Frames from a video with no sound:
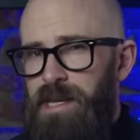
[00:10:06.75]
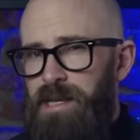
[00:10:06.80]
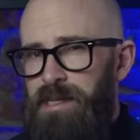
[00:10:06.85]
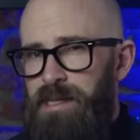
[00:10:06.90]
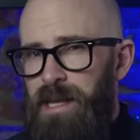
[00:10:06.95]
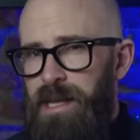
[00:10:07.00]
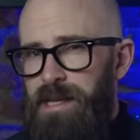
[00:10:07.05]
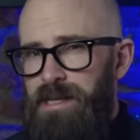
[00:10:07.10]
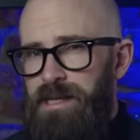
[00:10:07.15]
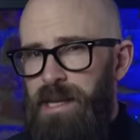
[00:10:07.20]
years
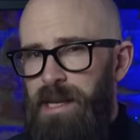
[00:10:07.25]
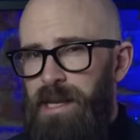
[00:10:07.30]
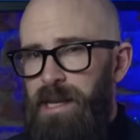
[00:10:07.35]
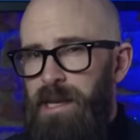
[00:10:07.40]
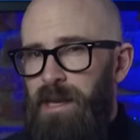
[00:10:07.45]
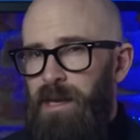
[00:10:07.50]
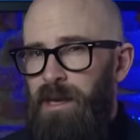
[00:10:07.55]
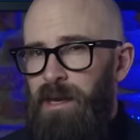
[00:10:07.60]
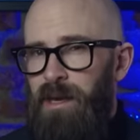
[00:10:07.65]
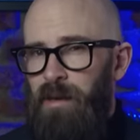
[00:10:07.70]
later,
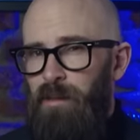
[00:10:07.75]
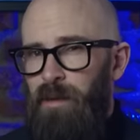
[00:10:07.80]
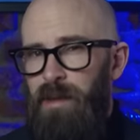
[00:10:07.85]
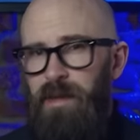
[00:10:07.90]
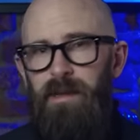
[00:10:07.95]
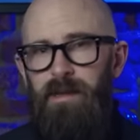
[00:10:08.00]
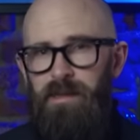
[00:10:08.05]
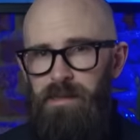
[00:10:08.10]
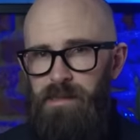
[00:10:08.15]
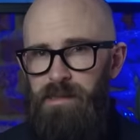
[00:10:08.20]
well,
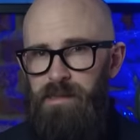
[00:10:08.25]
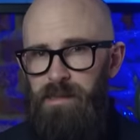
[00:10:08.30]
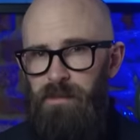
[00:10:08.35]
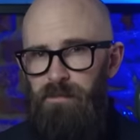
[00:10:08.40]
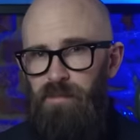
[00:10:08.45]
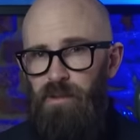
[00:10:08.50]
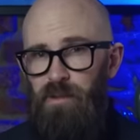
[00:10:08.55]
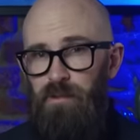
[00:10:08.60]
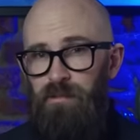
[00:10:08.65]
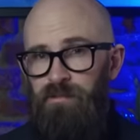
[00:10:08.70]
the answer's
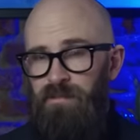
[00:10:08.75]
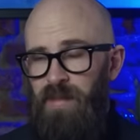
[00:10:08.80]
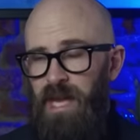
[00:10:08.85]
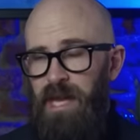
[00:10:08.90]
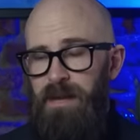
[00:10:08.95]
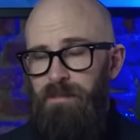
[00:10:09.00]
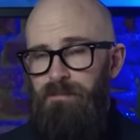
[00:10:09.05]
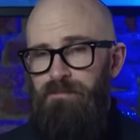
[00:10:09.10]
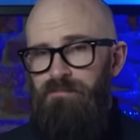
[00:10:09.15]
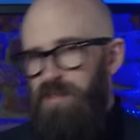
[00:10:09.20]
simple.
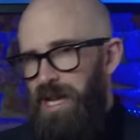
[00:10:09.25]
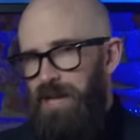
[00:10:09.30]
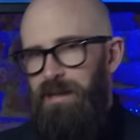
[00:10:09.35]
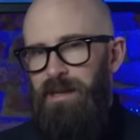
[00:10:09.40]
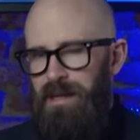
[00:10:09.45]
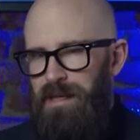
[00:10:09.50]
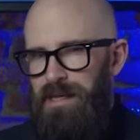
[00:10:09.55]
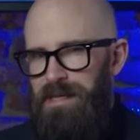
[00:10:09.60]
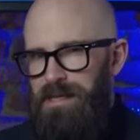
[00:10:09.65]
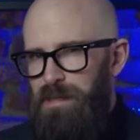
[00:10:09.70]
They
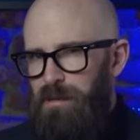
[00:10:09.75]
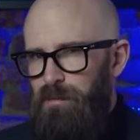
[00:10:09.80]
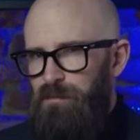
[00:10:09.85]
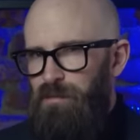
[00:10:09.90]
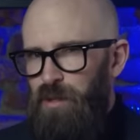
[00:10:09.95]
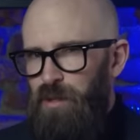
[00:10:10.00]
technically didn't